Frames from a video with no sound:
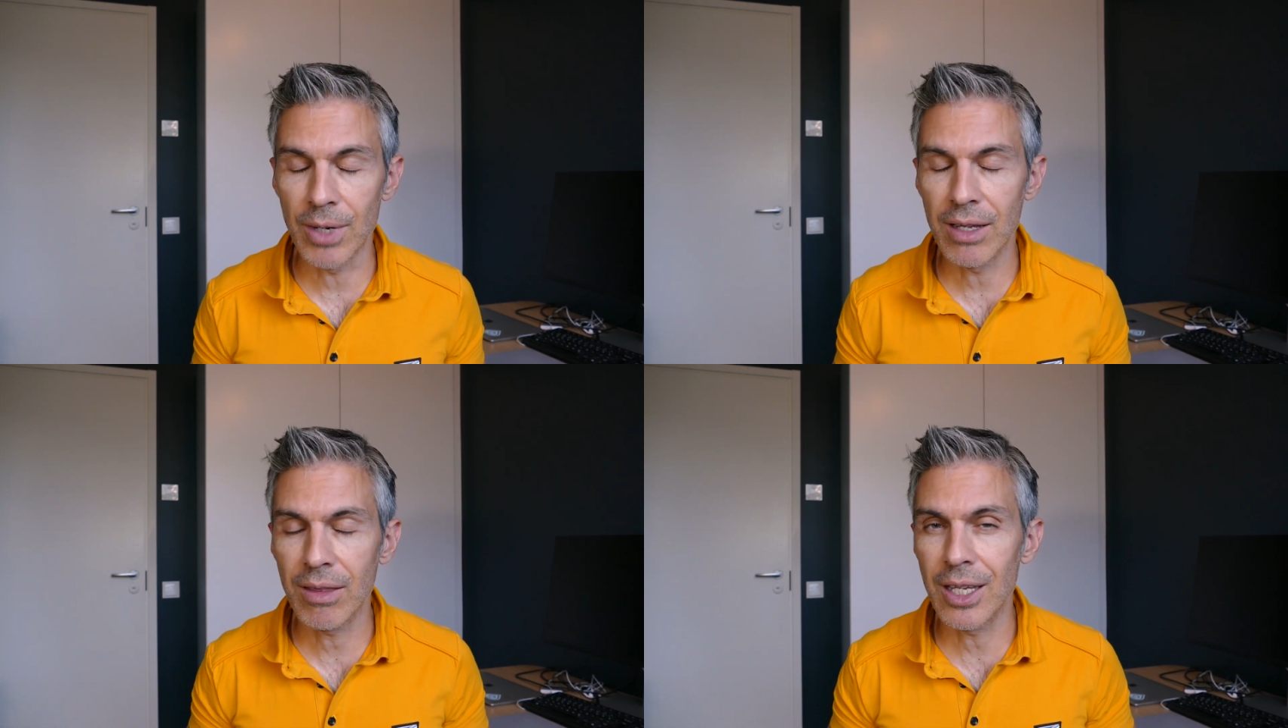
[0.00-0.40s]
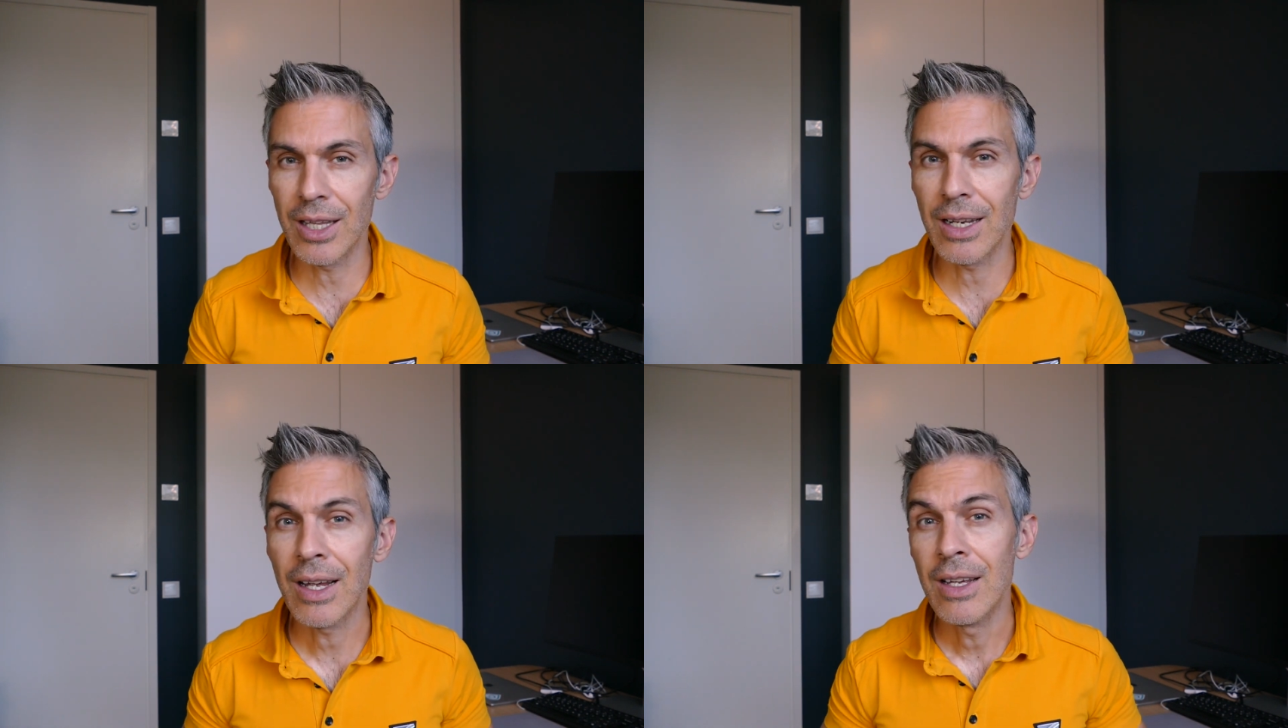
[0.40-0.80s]
I think
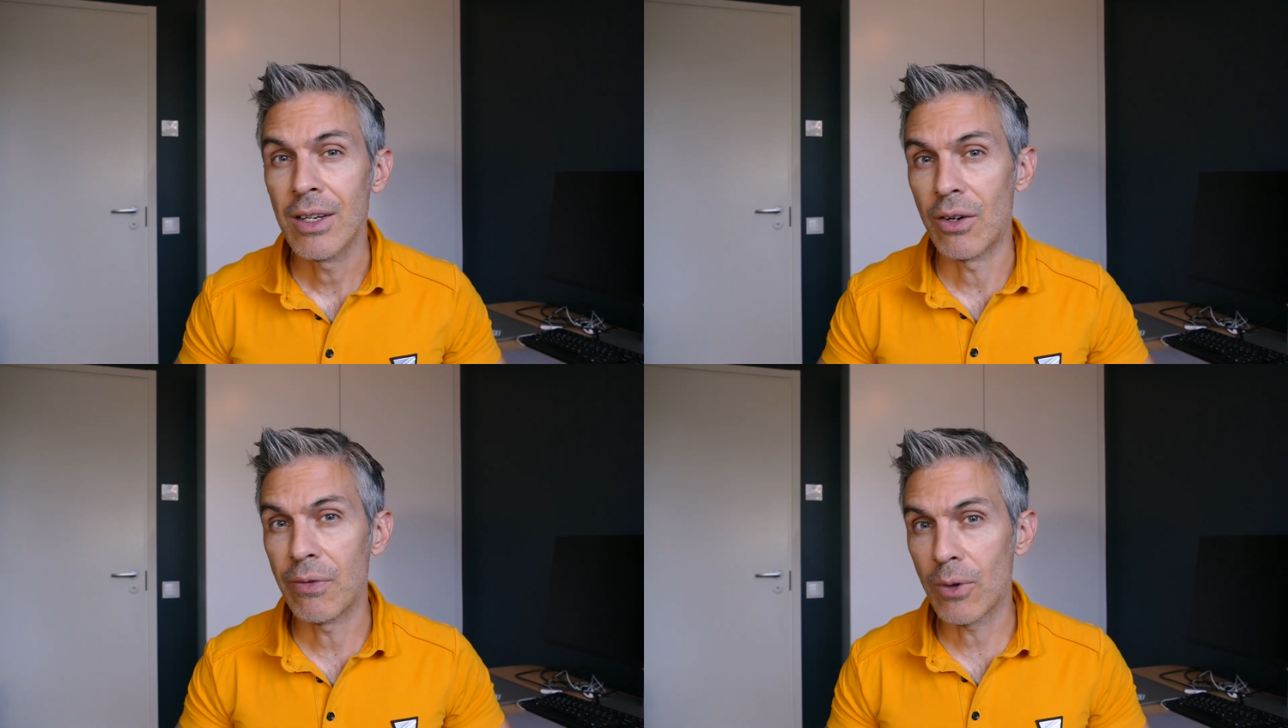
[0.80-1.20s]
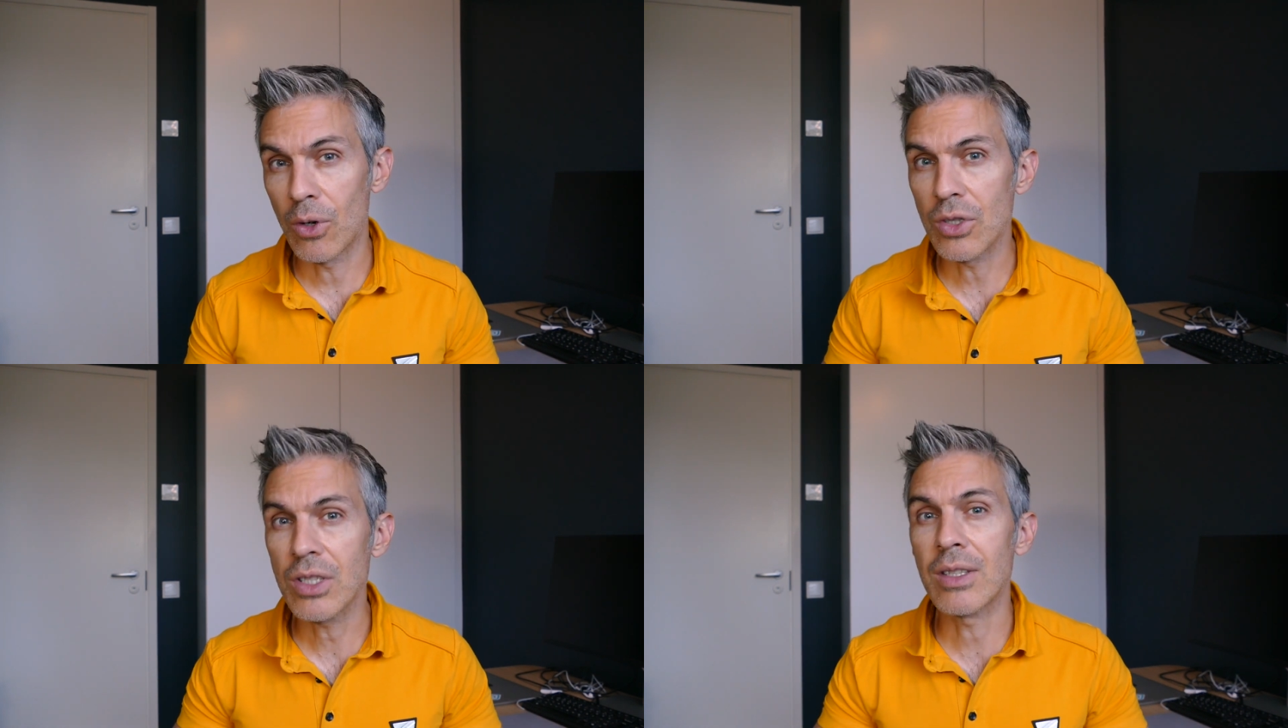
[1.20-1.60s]
that, of
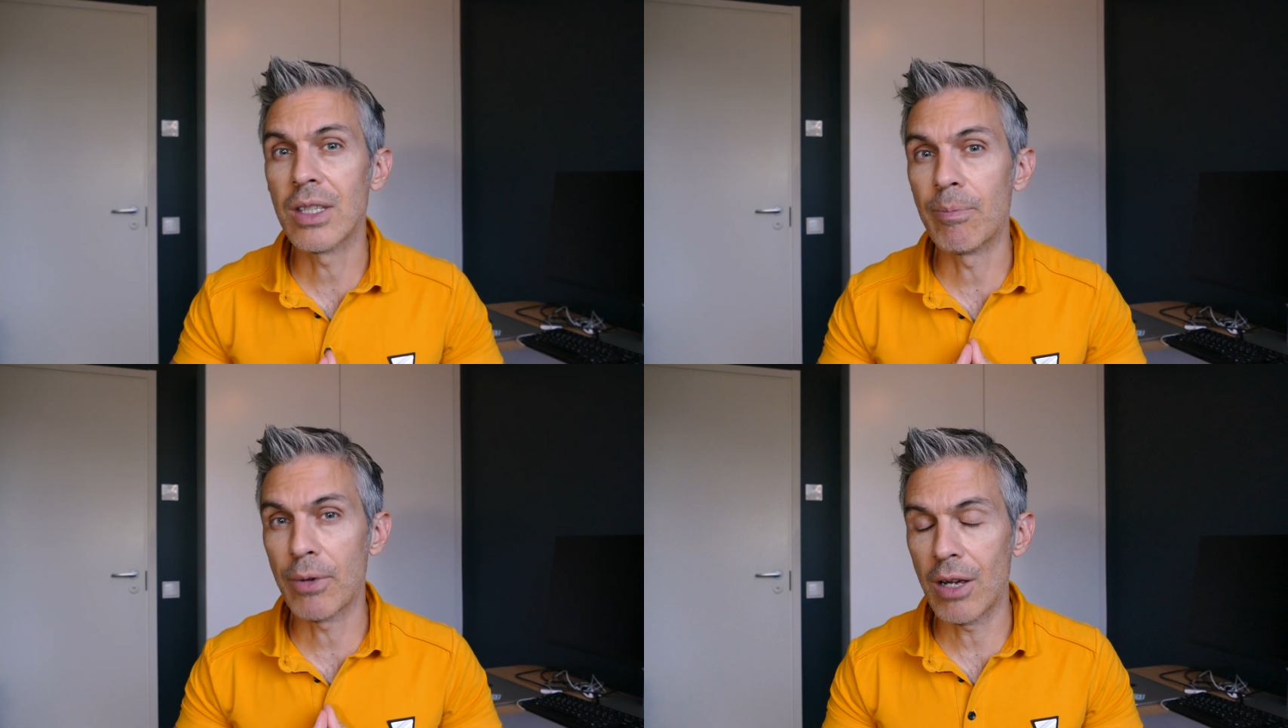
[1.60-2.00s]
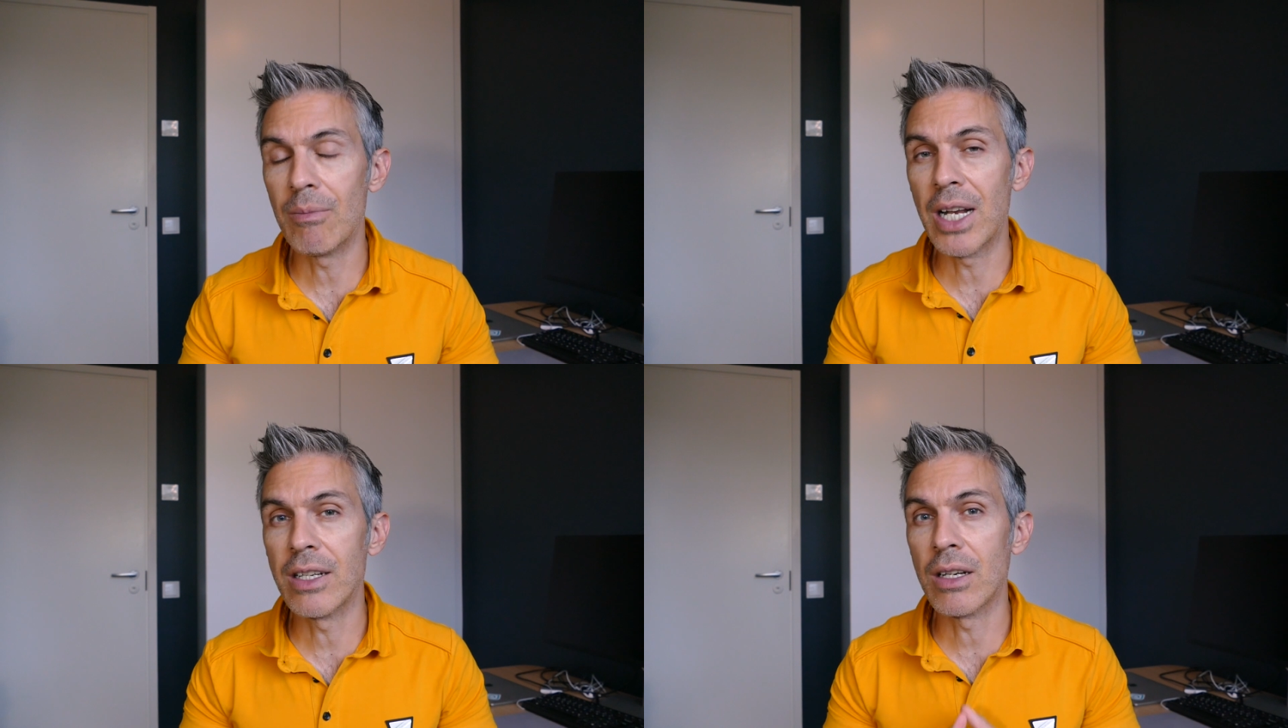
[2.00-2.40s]
course, the product
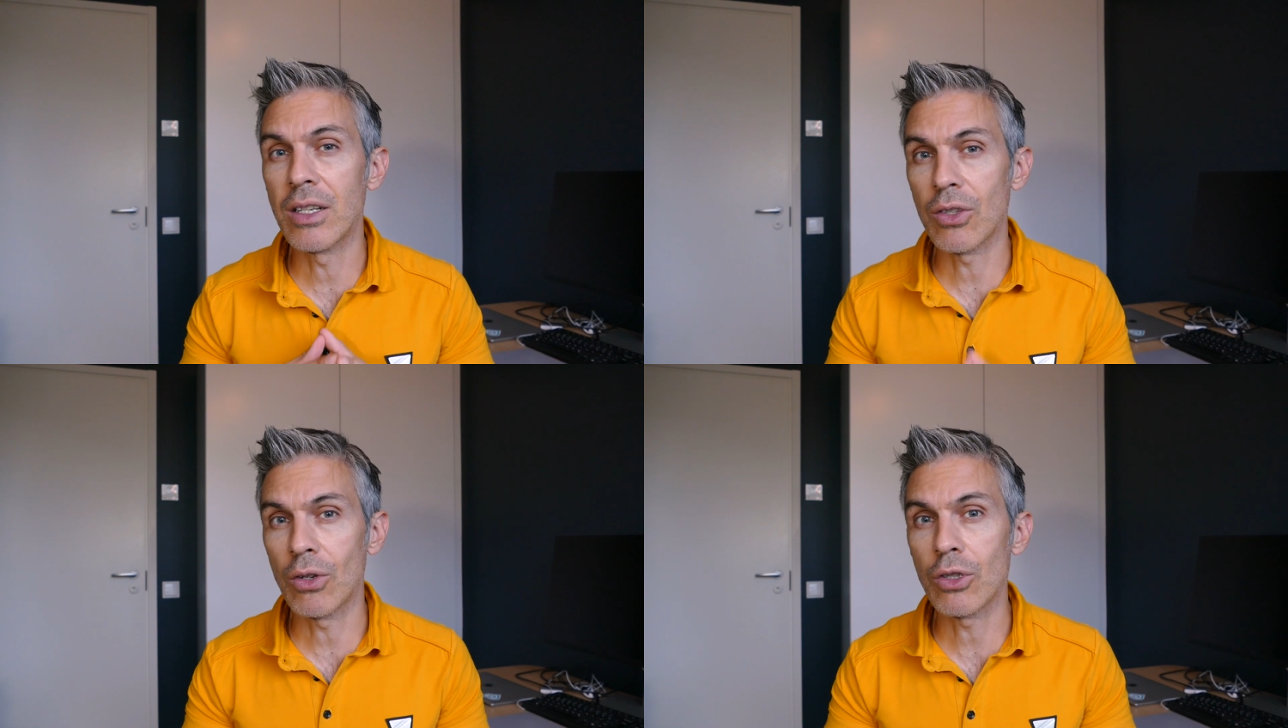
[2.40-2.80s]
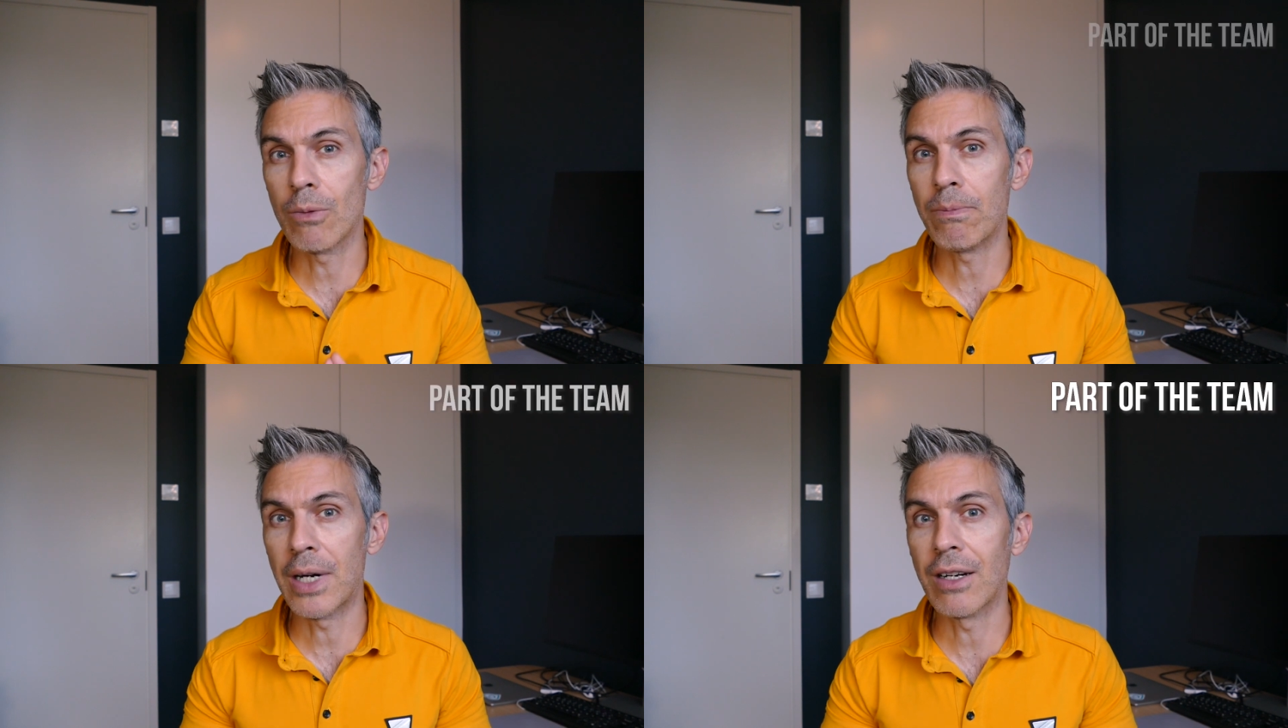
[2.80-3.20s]
manager is
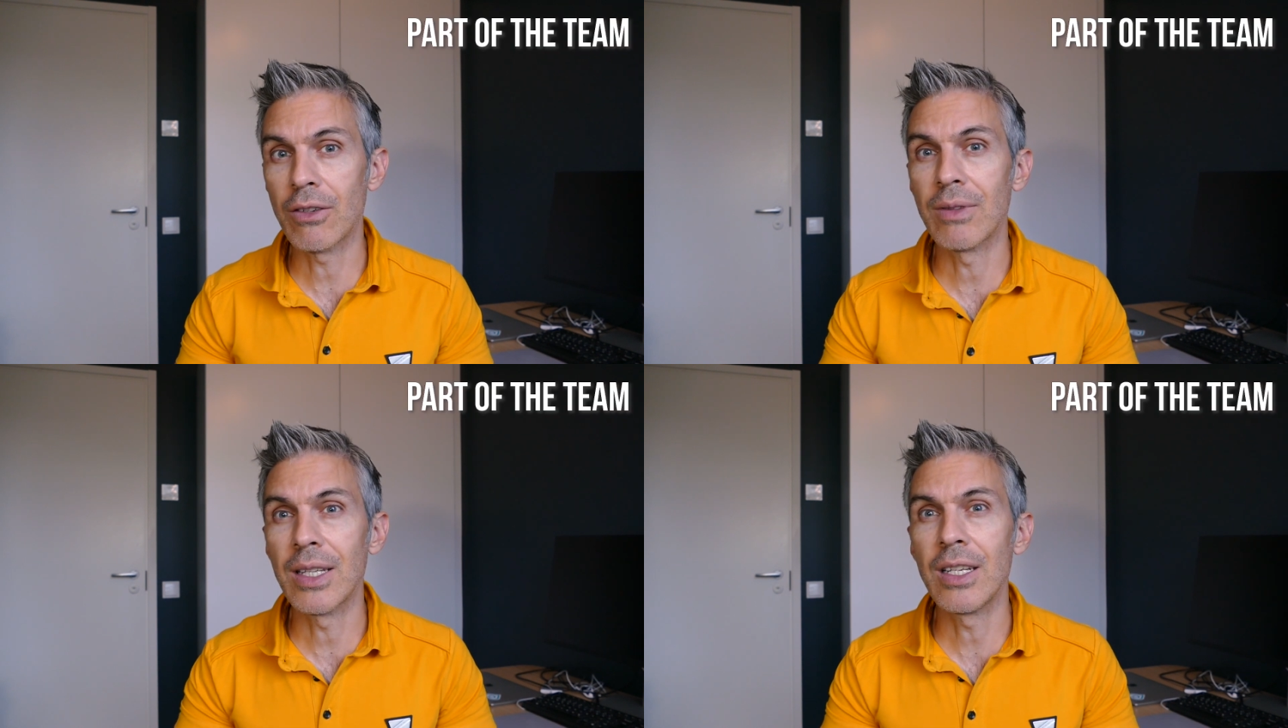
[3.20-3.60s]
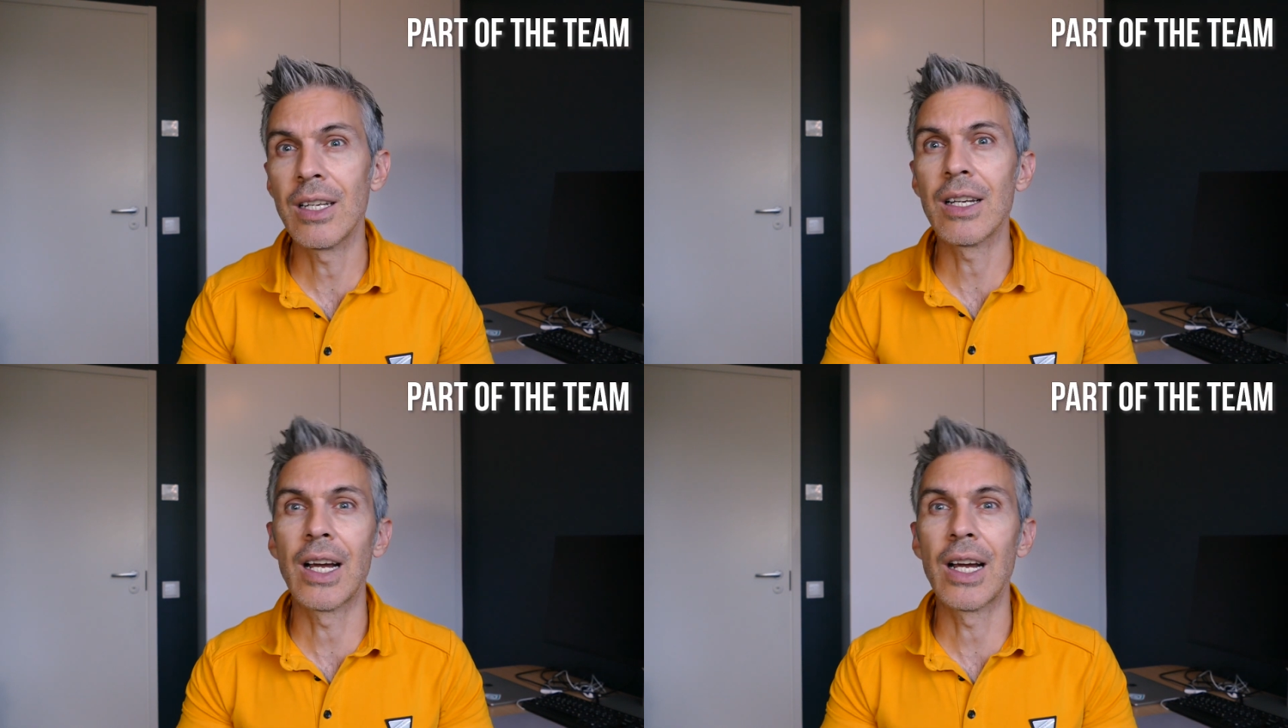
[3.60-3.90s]
also part of the team.